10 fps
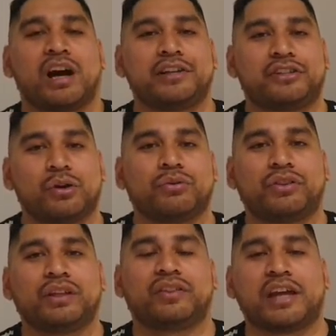I
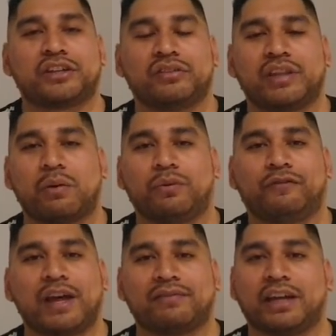don't think that will
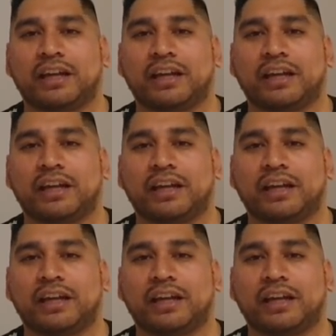favour